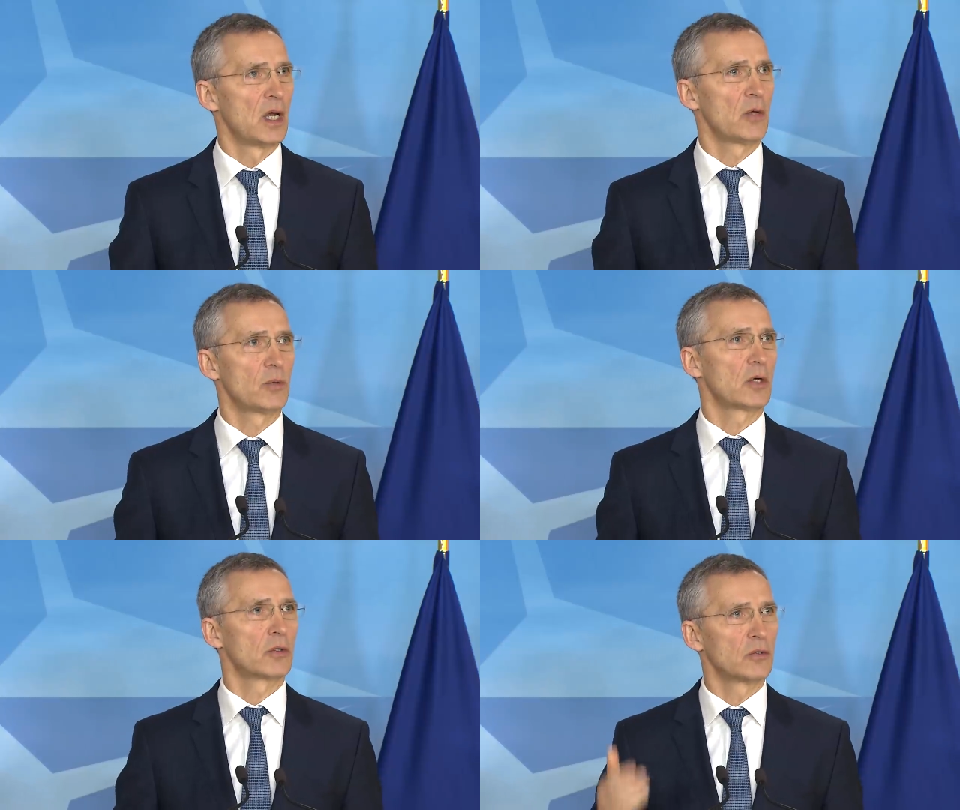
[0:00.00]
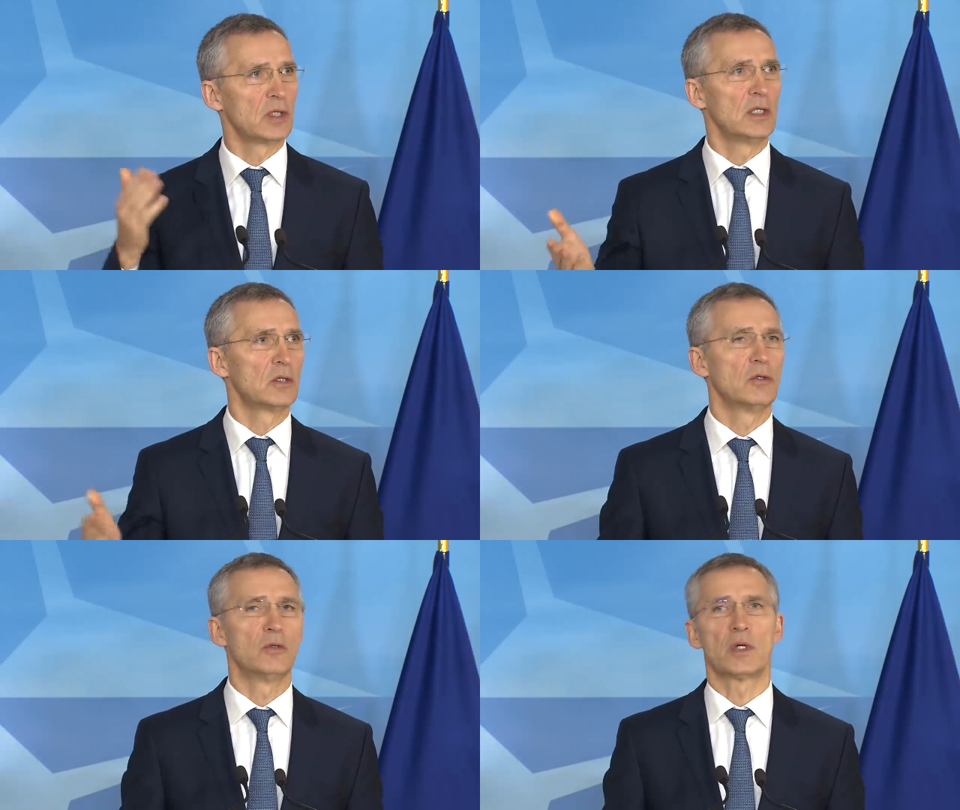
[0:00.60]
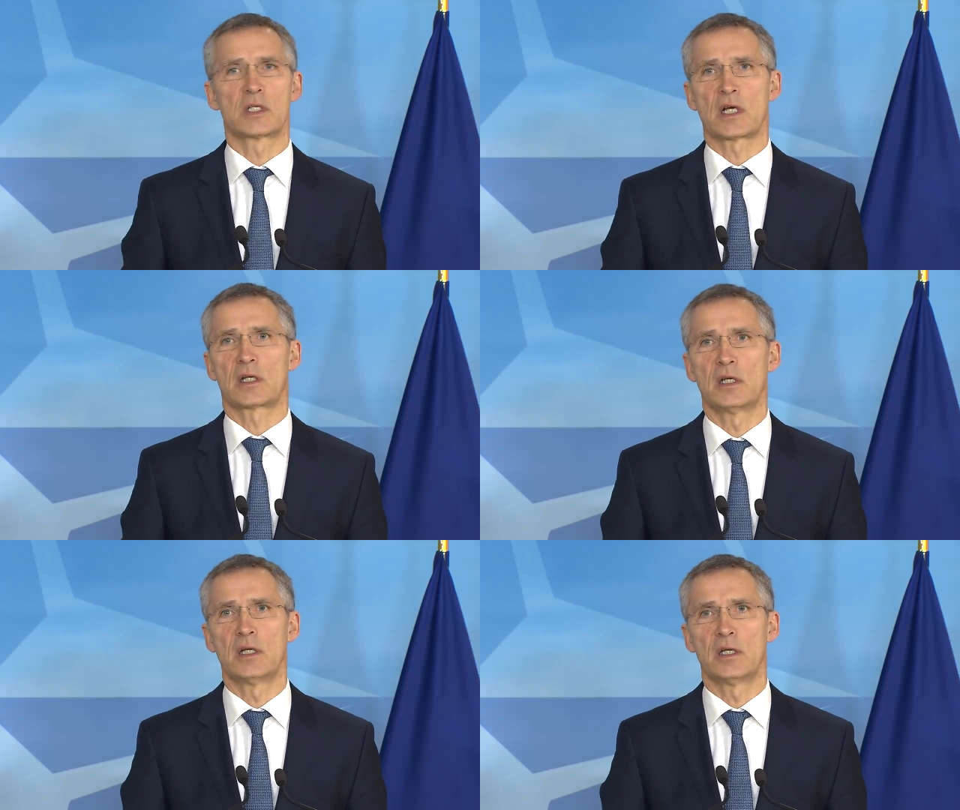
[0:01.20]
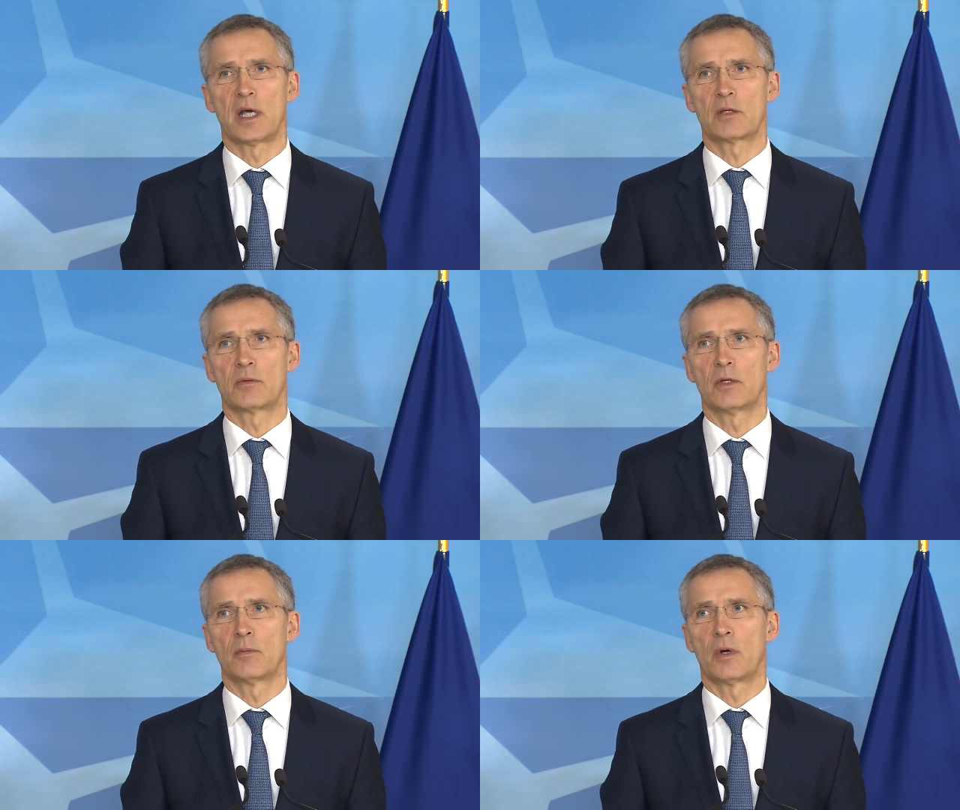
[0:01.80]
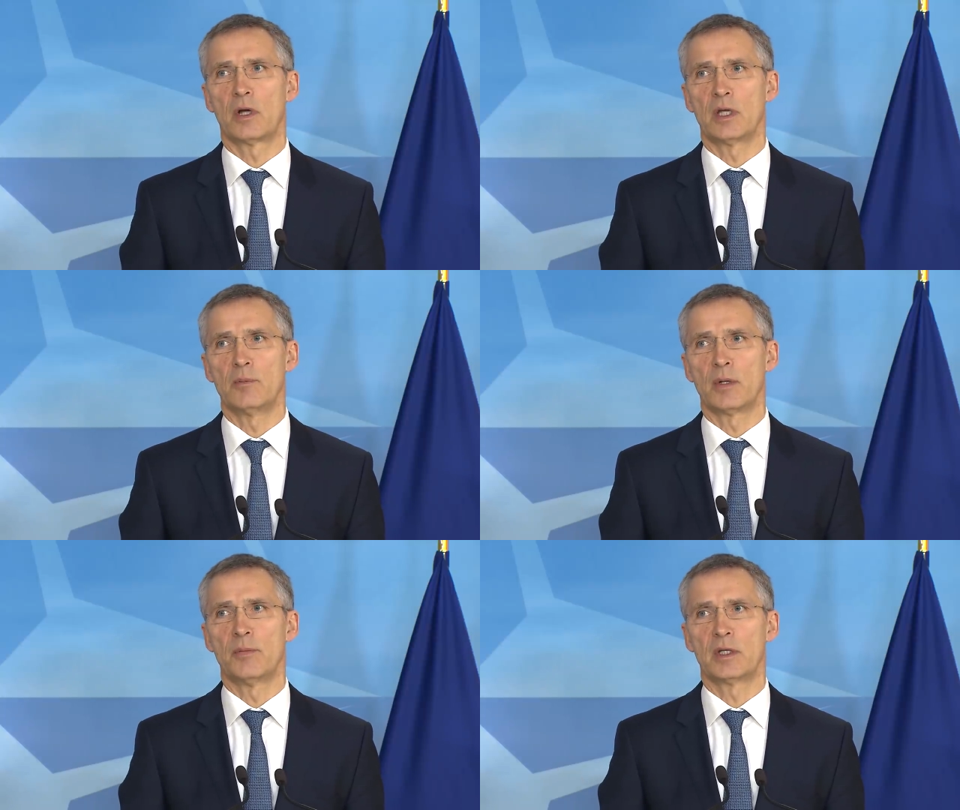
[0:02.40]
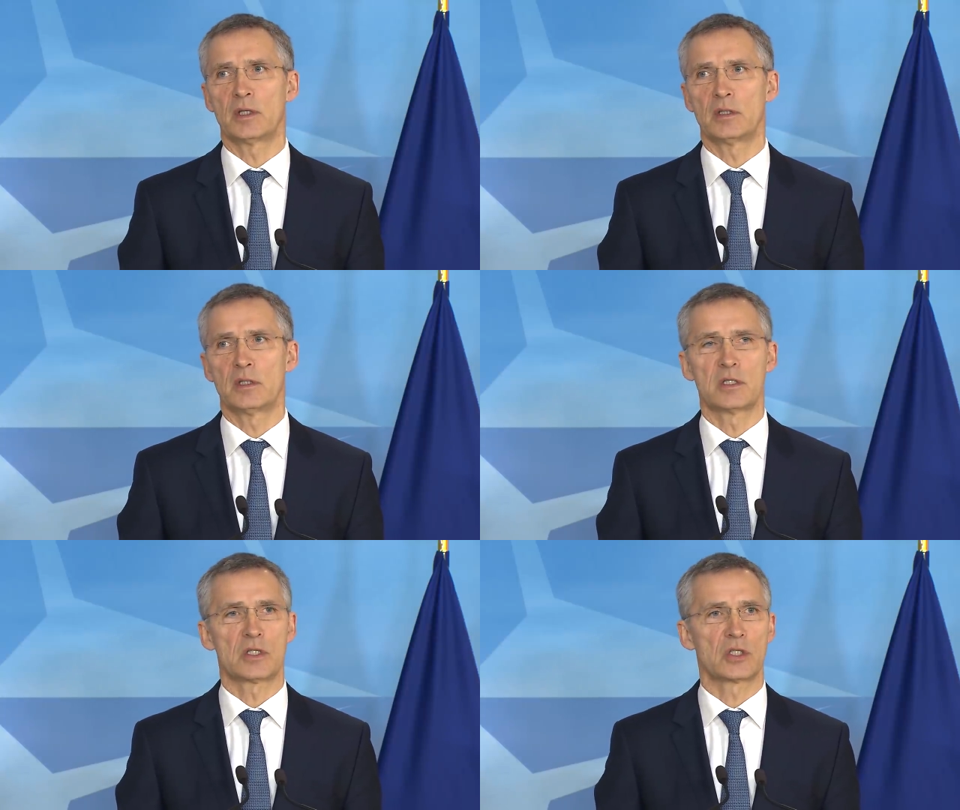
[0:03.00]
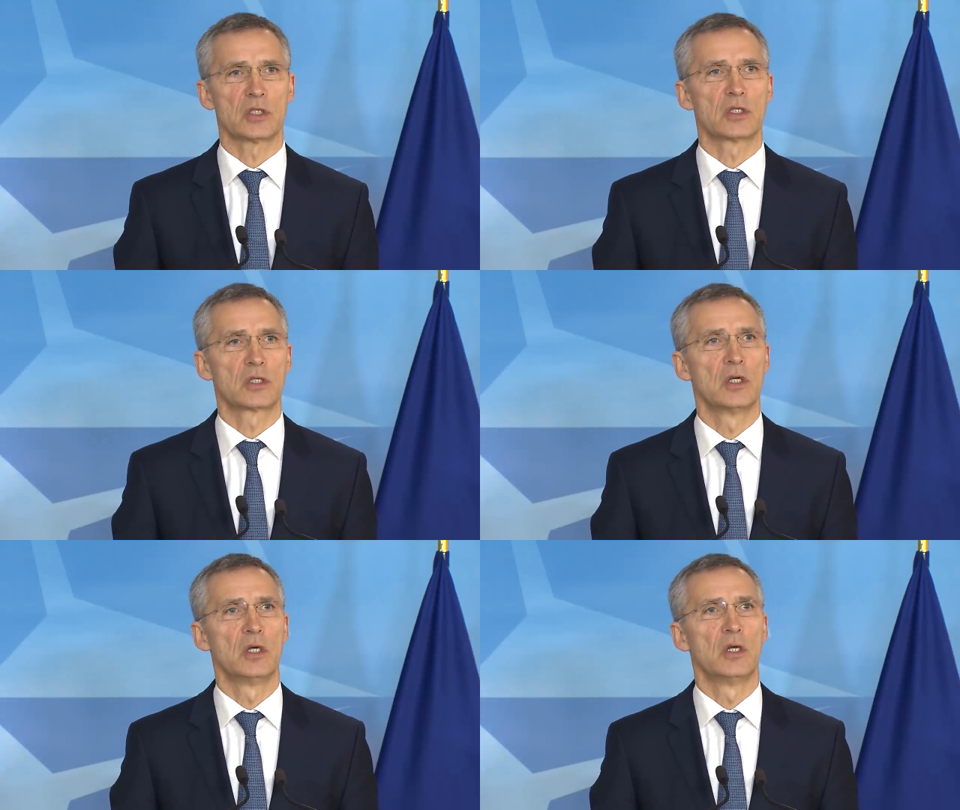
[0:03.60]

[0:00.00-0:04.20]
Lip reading: and we are continuing to do exactly that by implementing the decisions